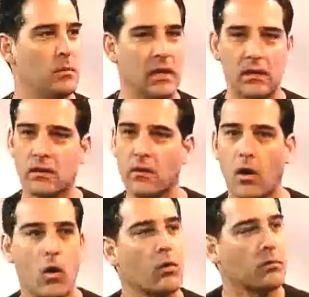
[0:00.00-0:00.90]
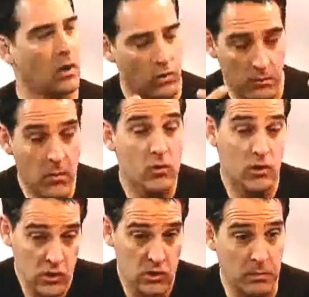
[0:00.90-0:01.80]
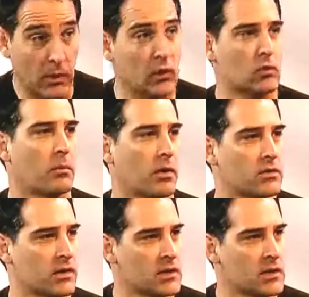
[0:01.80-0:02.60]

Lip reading: being the most spiritual person.